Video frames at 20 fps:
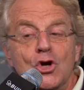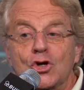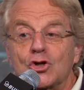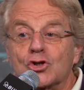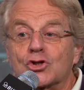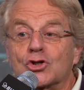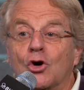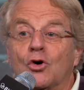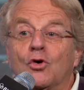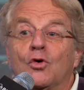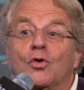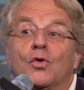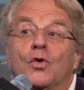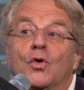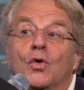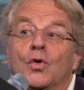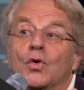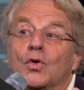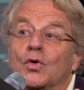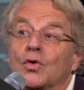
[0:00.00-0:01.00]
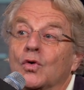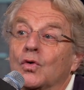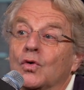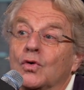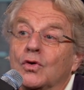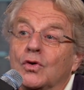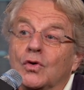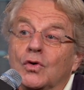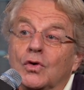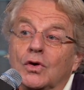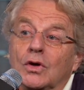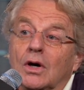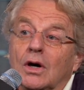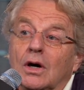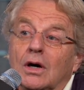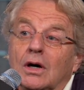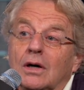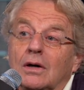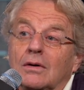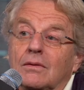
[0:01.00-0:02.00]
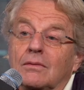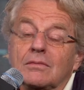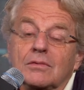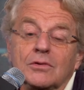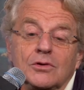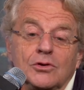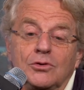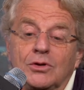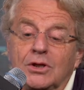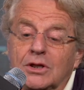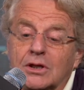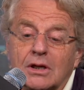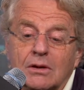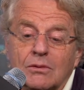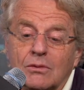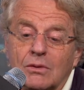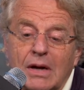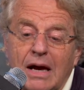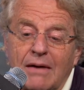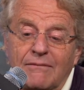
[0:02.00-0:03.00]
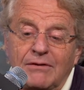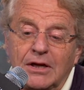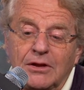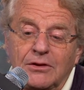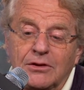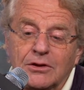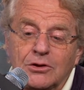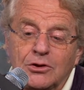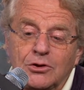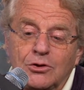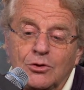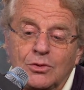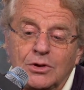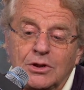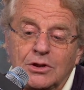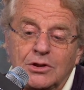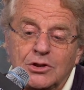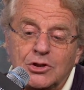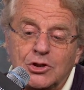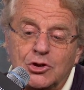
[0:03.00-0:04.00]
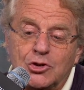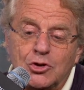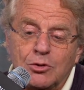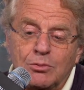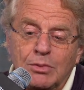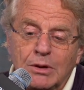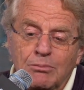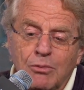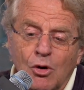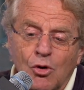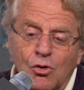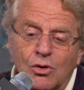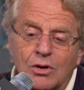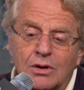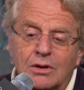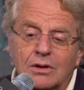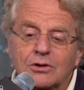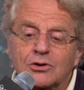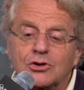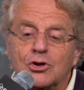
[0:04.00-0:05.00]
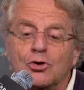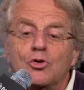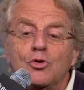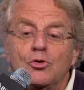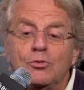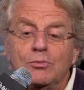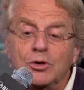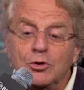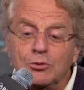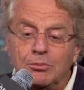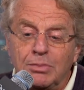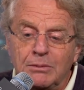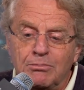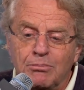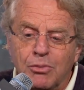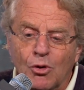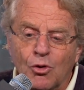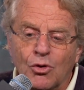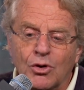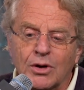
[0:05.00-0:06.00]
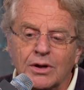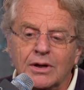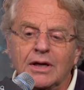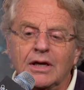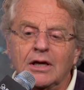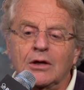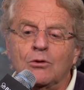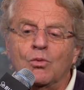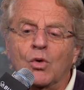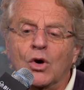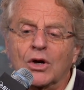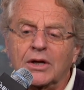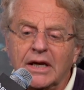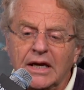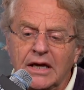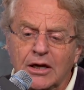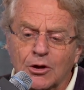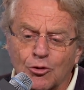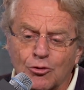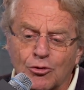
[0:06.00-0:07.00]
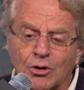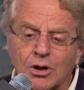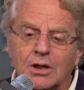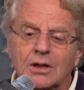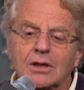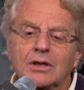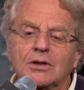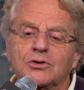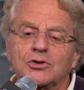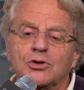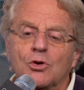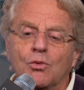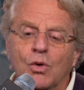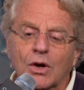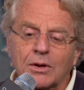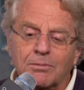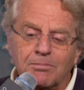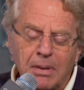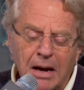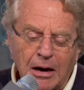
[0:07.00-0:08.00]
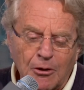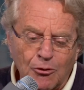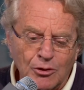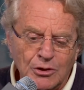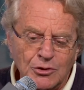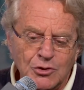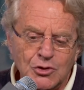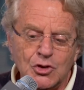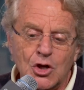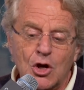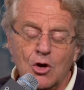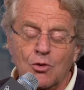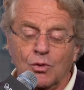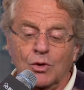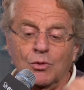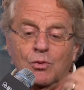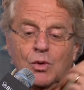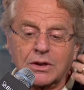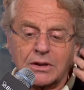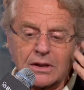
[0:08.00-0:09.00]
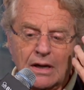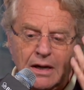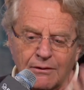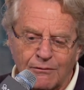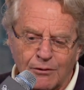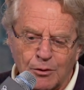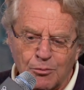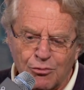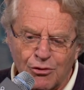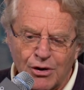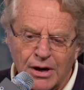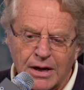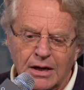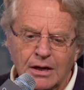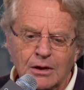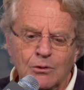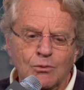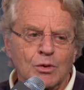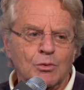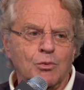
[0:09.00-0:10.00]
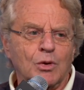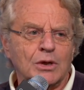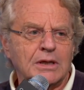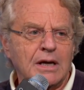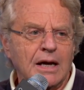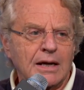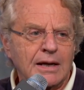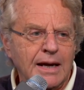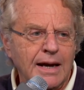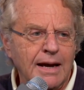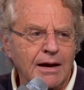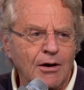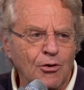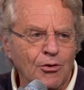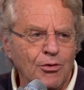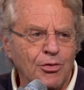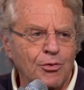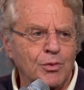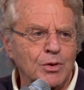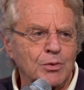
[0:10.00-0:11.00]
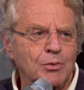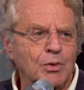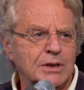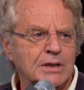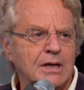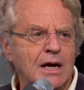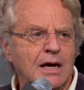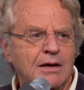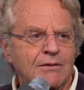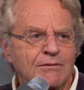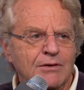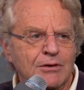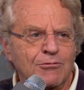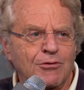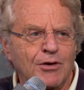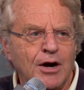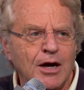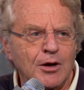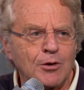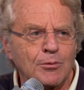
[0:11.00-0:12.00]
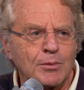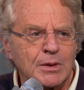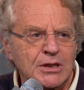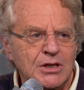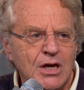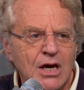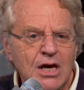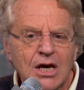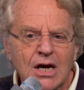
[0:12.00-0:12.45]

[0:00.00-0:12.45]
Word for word: So uh, you didn't have anything to do with the decision to be born, to whom you'd be born, in what era, to what parents, with what kind of a brain, with what kind of health, with what kind of environment.